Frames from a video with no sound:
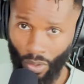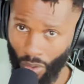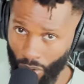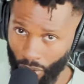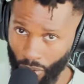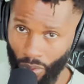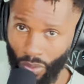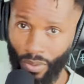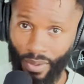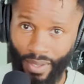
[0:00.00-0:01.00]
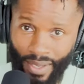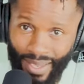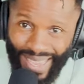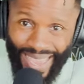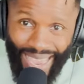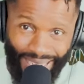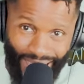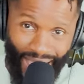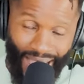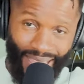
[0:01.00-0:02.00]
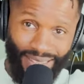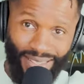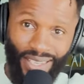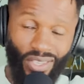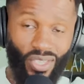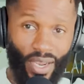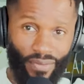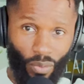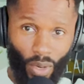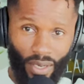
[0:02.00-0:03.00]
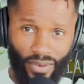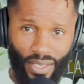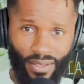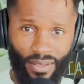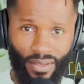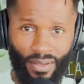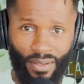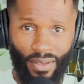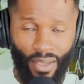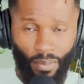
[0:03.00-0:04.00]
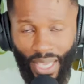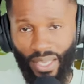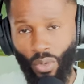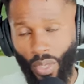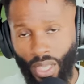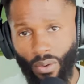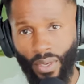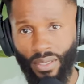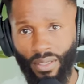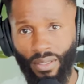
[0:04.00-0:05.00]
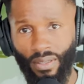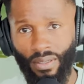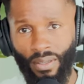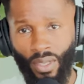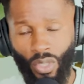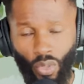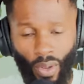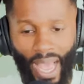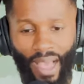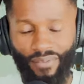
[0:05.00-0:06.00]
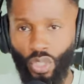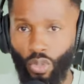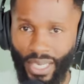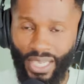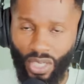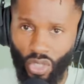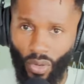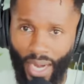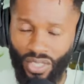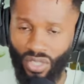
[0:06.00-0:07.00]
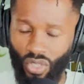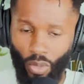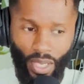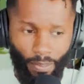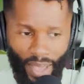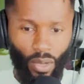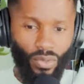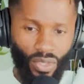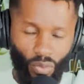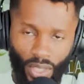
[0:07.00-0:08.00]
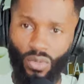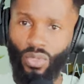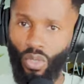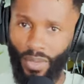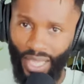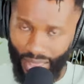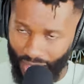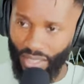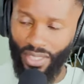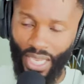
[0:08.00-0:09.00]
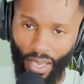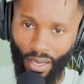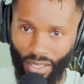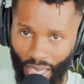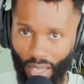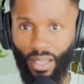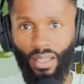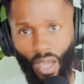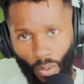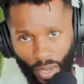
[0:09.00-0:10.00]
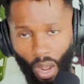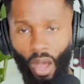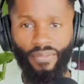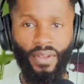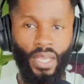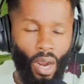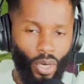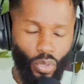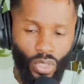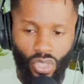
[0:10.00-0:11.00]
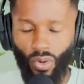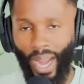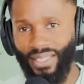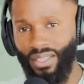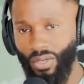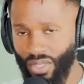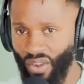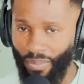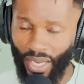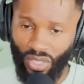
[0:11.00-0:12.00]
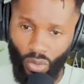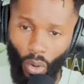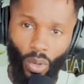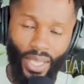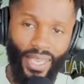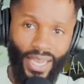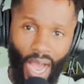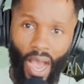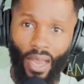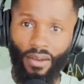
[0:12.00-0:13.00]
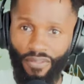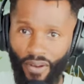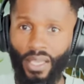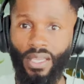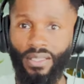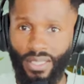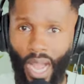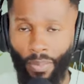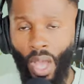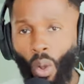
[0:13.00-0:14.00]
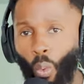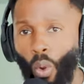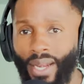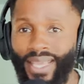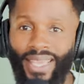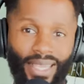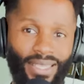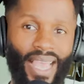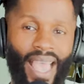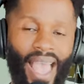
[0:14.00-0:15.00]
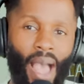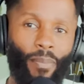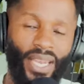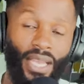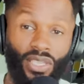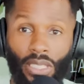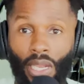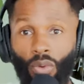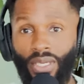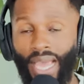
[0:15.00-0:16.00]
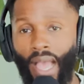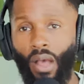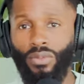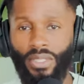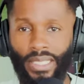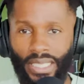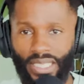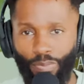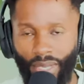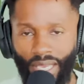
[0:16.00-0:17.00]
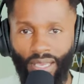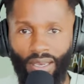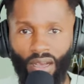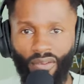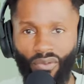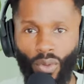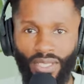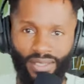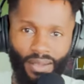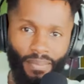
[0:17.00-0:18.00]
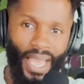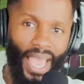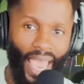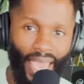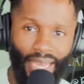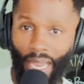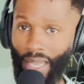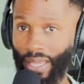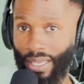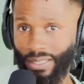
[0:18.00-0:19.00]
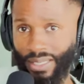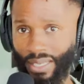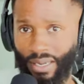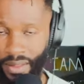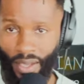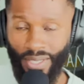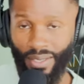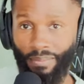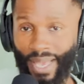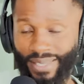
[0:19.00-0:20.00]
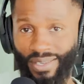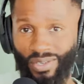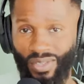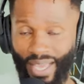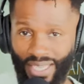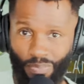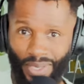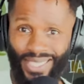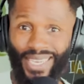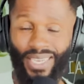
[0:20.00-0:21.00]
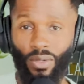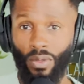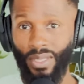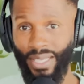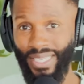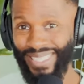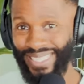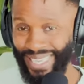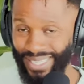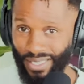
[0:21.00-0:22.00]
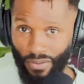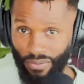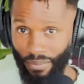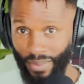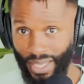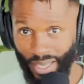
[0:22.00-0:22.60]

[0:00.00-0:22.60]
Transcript: through, and as each and every one of us. But can you hear it? Do you have too many distractions, too many bells and whistles, too many things, ding, ding, going off? Are you distracting yourself by scrolling non-fucking stop? What is happening? Slow down to the speed of wisdom and listen. There is a message that is particularly sent from the